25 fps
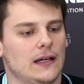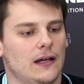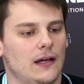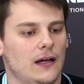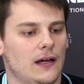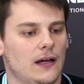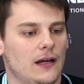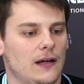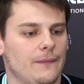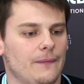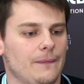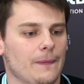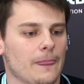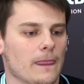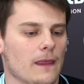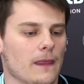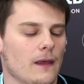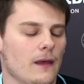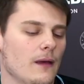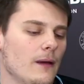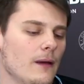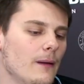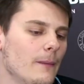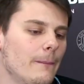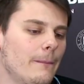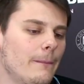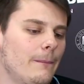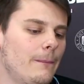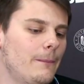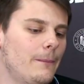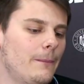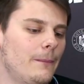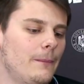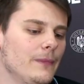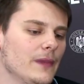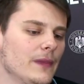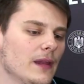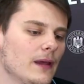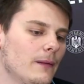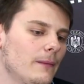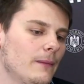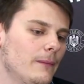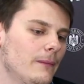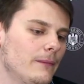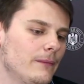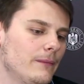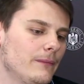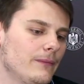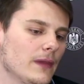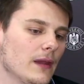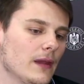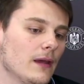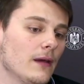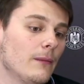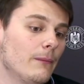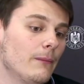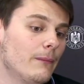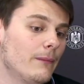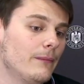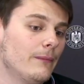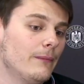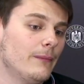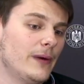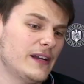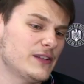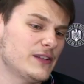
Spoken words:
The king is here to protect against the three guys.